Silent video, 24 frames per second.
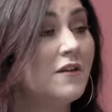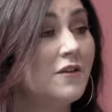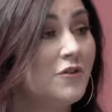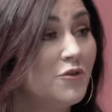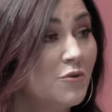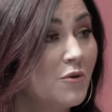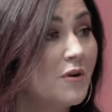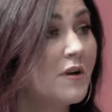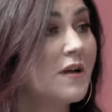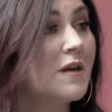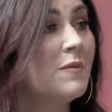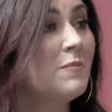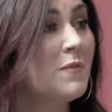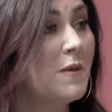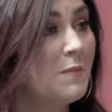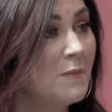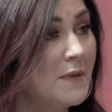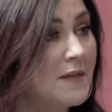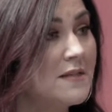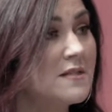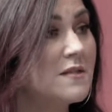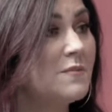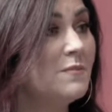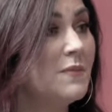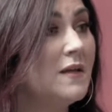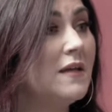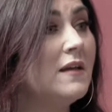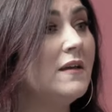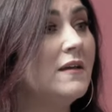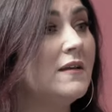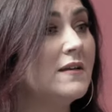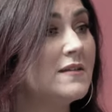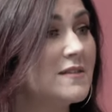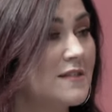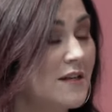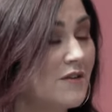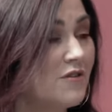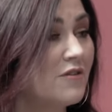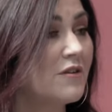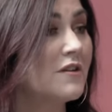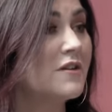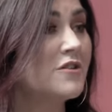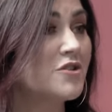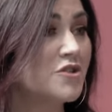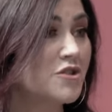Your commitment to me is that you're going